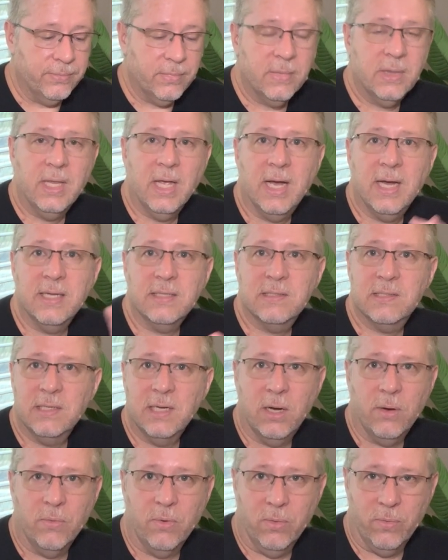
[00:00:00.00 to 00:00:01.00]
that's
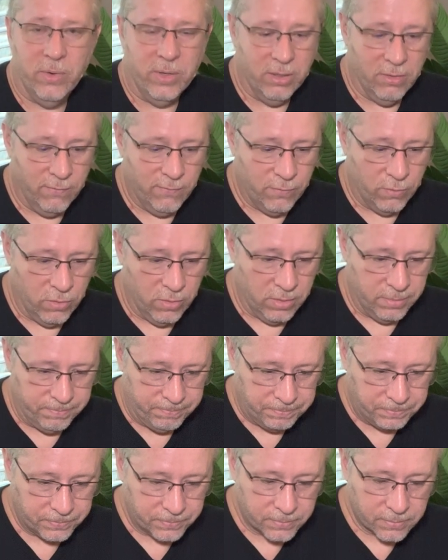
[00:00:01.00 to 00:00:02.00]
not what we're here for.
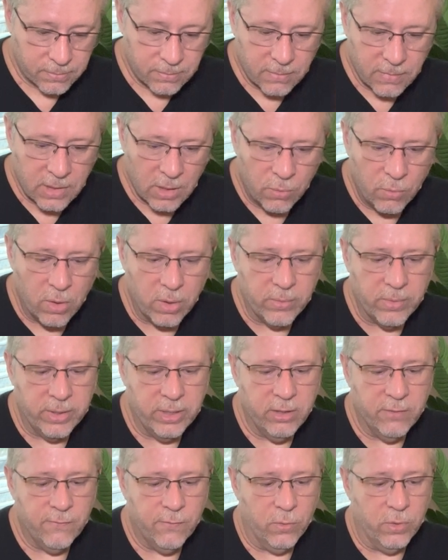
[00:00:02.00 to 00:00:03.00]
What we're
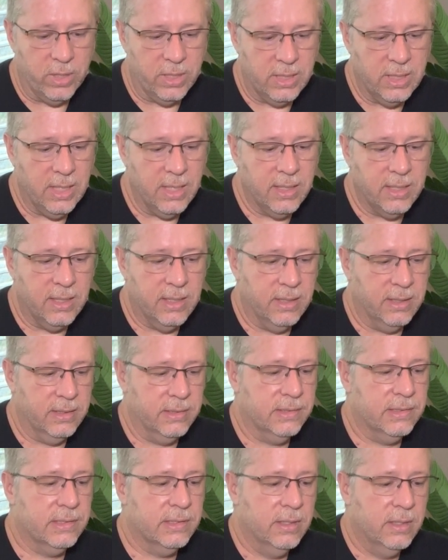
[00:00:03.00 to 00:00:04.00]
here for today
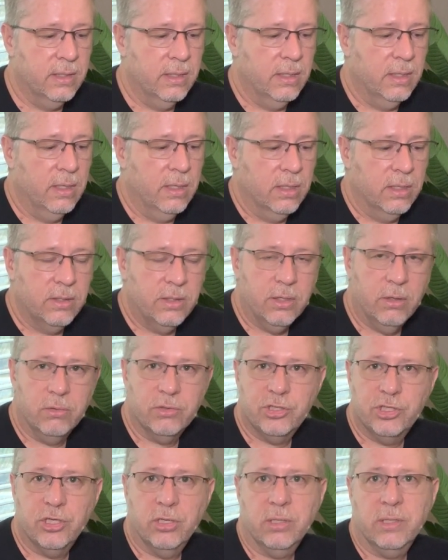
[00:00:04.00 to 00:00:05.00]
is don't
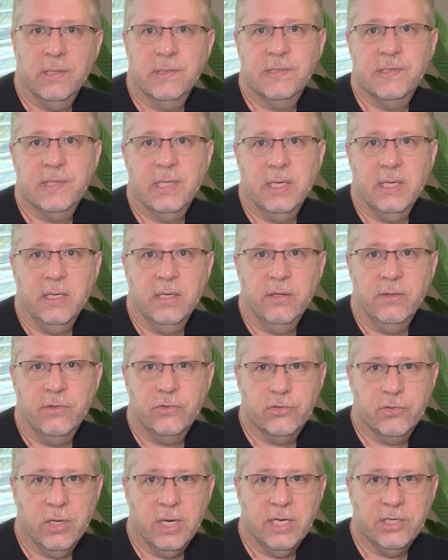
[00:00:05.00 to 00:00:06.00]
chunk this thing into the
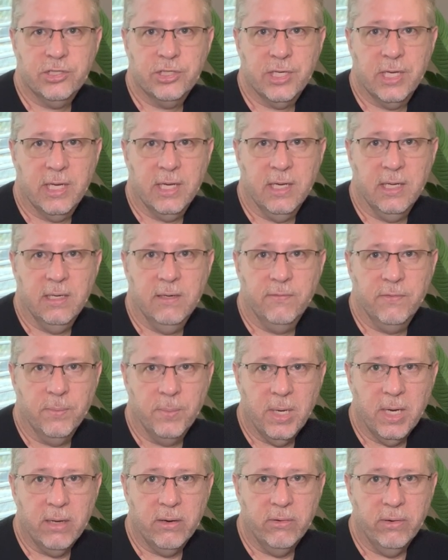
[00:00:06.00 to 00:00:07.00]
trash can if the
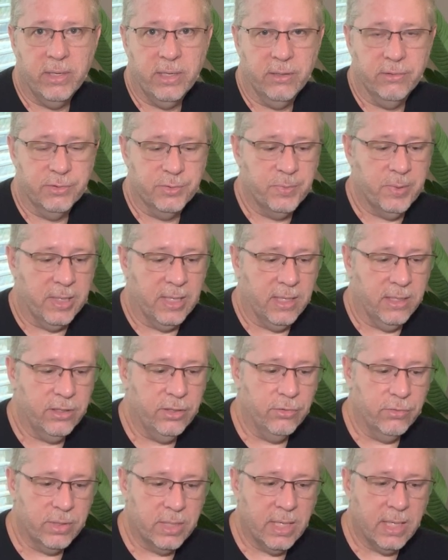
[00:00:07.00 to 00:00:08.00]
battery goes bad.
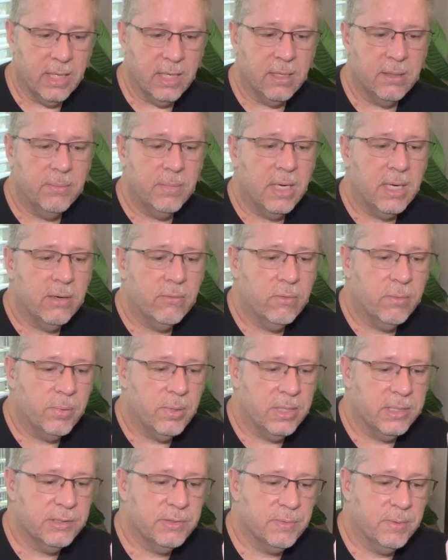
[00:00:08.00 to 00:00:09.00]
You can buy a
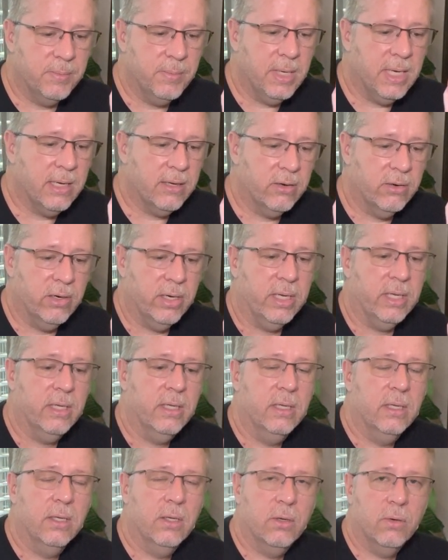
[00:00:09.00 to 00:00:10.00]
replacement battery.
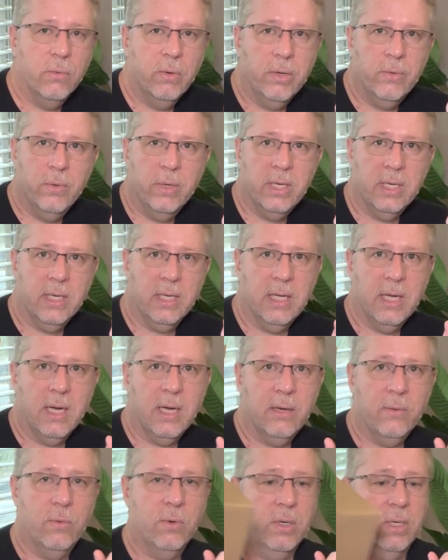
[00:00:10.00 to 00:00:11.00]
We went and
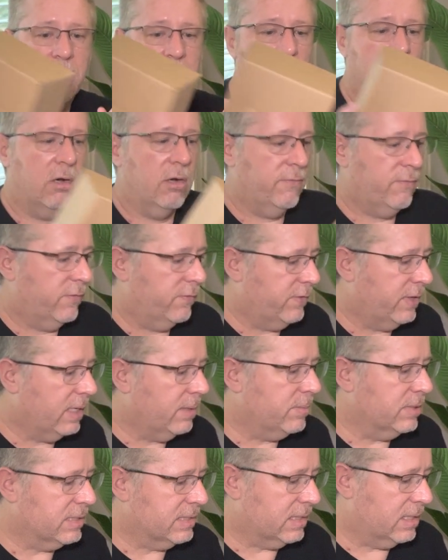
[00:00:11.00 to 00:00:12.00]
got one off of
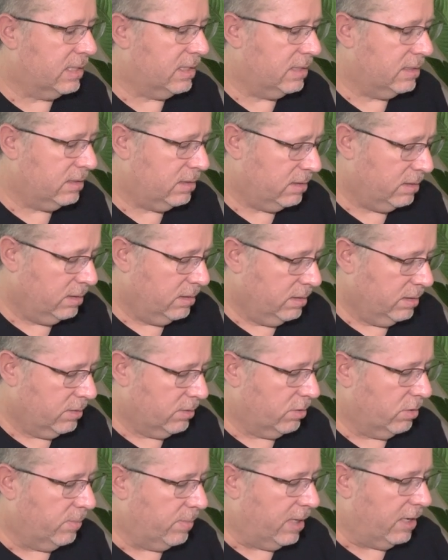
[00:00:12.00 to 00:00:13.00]
Amazon.
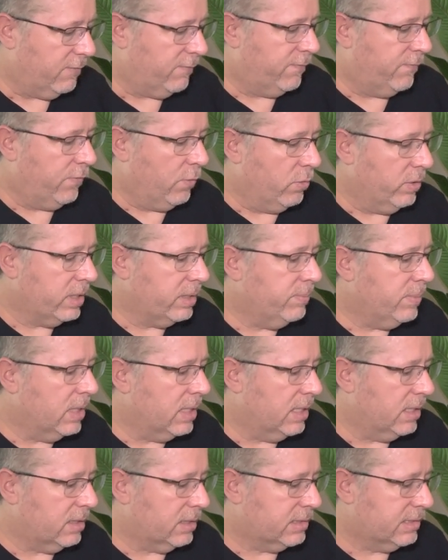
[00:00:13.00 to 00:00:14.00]
They're about 40
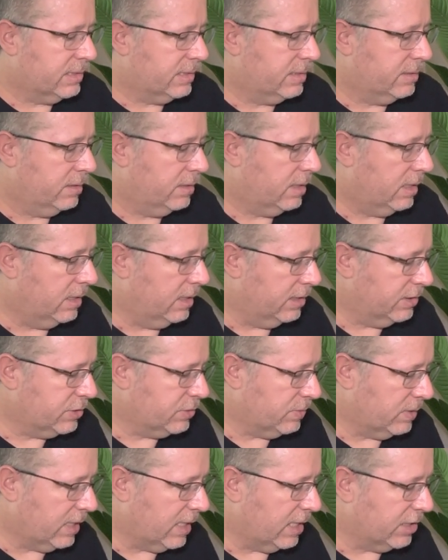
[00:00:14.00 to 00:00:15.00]
bucks, and this
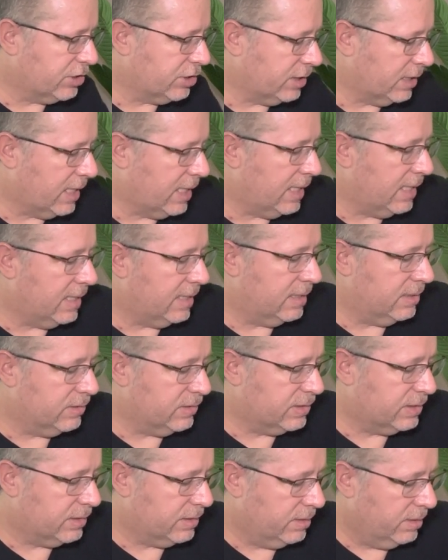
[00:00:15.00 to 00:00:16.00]
one actually
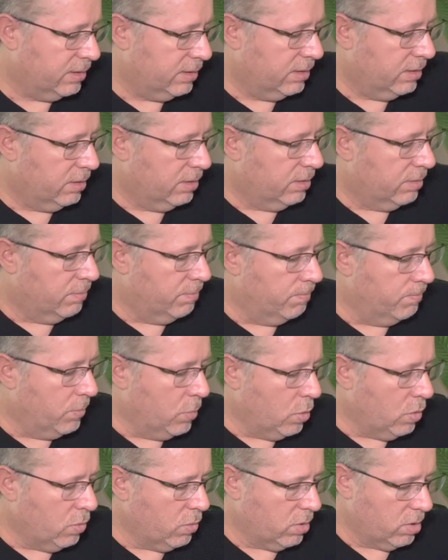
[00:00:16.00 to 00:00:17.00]
has
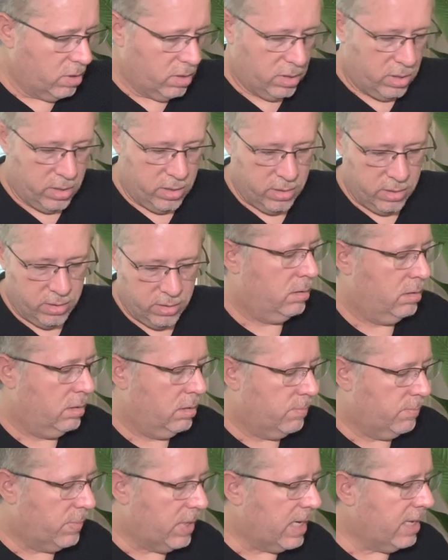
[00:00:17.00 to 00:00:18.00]
more
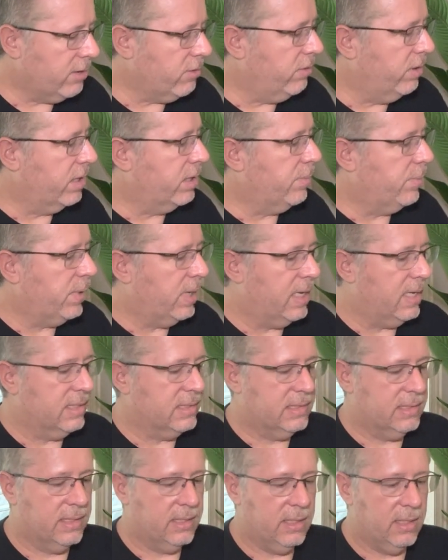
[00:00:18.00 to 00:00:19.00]
battery
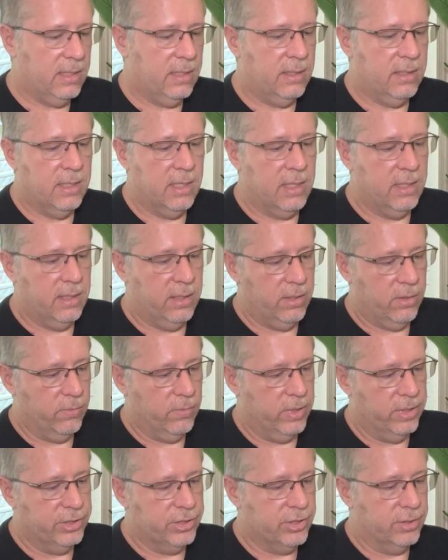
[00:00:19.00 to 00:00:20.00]
capacity than the
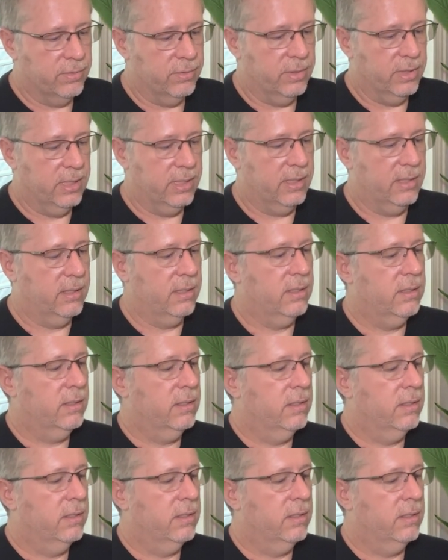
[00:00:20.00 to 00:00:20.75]
original did.